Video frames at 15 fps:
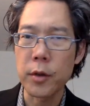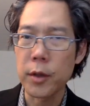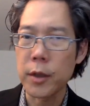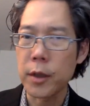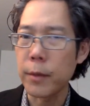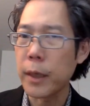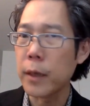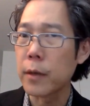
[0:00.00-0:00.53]

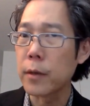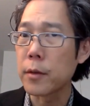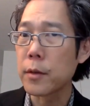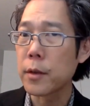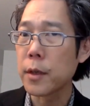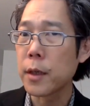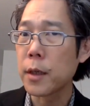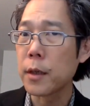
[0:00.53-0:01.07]
about
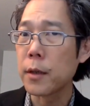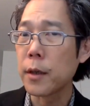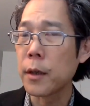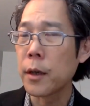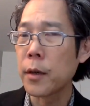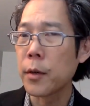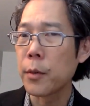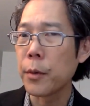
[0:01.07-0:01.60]
the
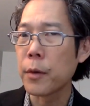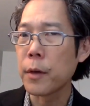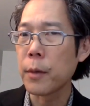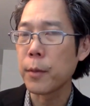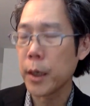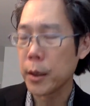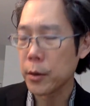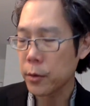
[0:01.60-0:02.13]
other program
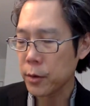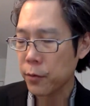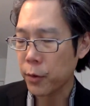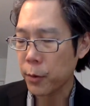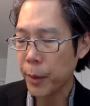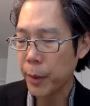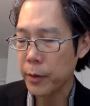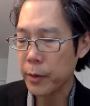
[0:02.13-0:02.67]
models for
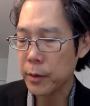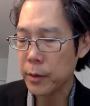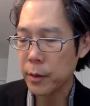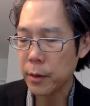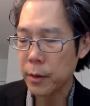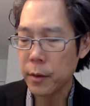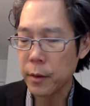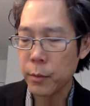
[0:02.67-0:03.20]
parenting
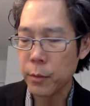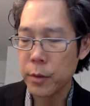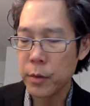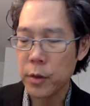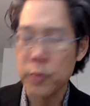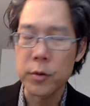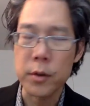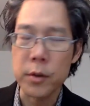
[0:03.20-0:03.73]
that have been
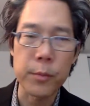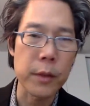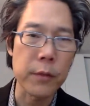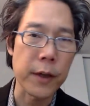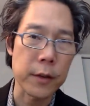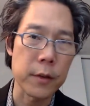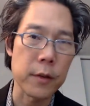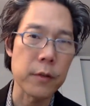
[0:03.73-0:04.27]
shown to be
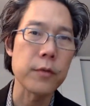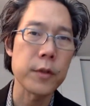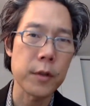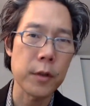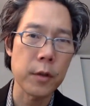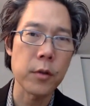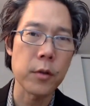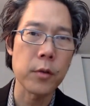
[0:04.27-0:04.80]
effective.
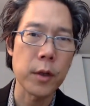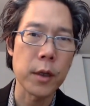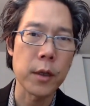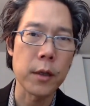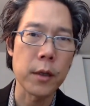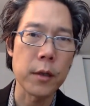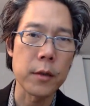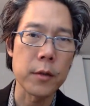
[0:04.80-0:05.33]
So,
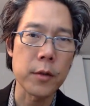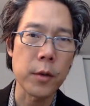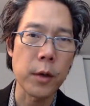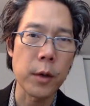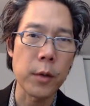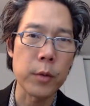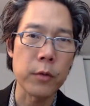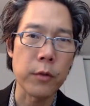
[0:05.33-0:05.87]
so I
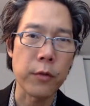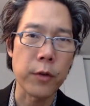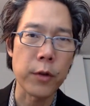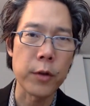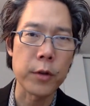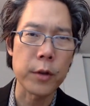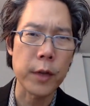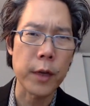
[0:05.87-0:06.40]
would refer you
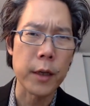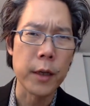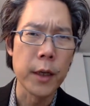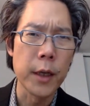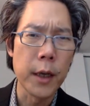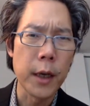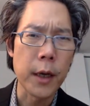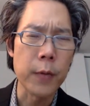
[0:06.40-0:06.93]
to that.
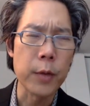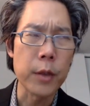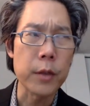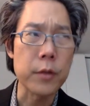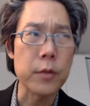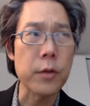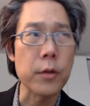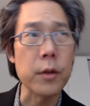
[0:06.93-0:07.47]
And we could
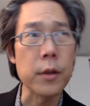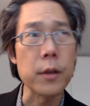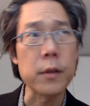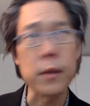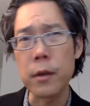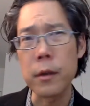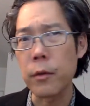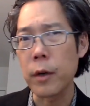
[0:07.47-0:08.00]
certainly
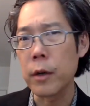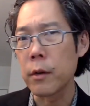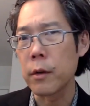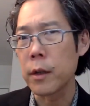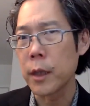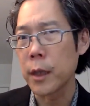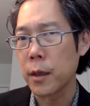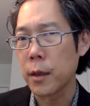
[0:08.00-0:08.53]
send around the
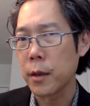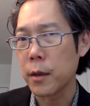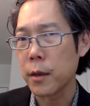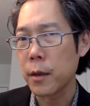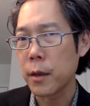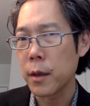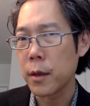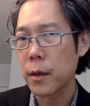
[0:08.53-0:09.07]
link
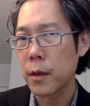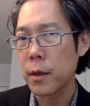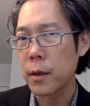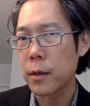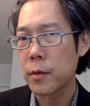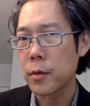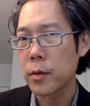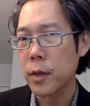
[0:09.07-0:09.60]

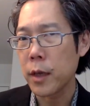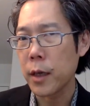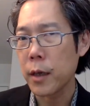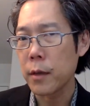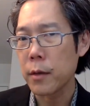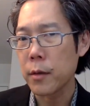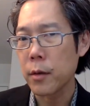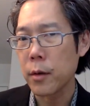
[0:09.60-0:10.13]
to that
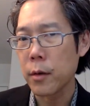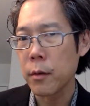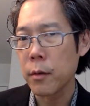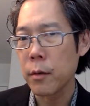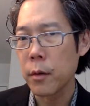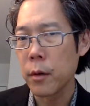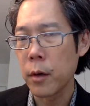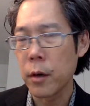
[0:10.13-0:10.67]

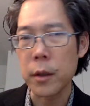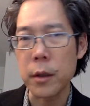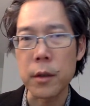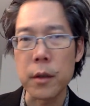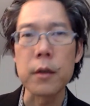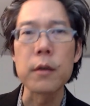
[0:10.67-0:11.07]
article,